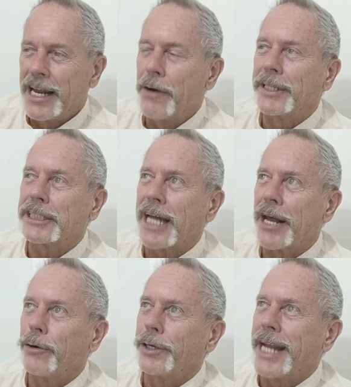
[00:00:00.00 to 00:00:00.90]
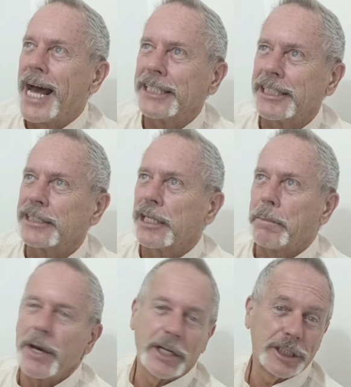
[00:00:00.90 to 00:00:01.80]
Aristotle Onassis
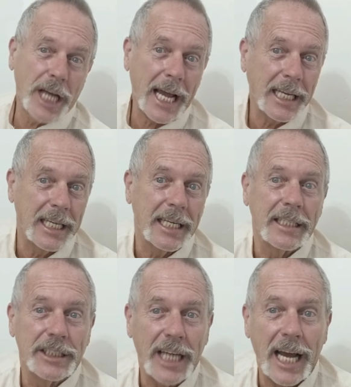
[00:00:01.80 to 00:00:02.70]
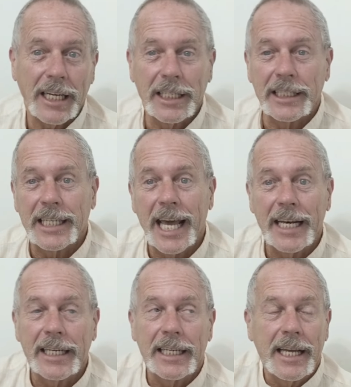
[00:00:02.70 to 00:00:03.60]
that married Jacqueline
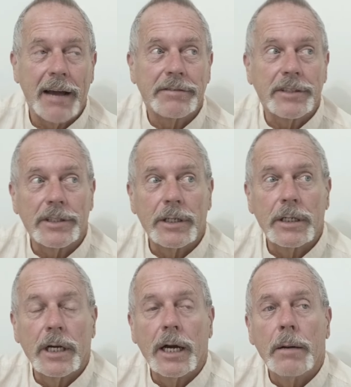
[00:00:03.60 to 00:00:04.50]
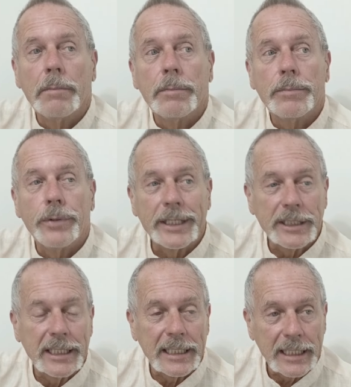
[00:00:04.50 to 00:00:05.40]
Kennedy after
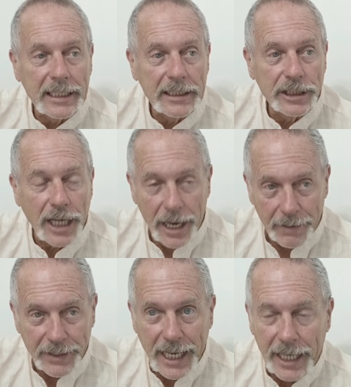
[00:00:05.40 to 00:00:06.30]
President John F.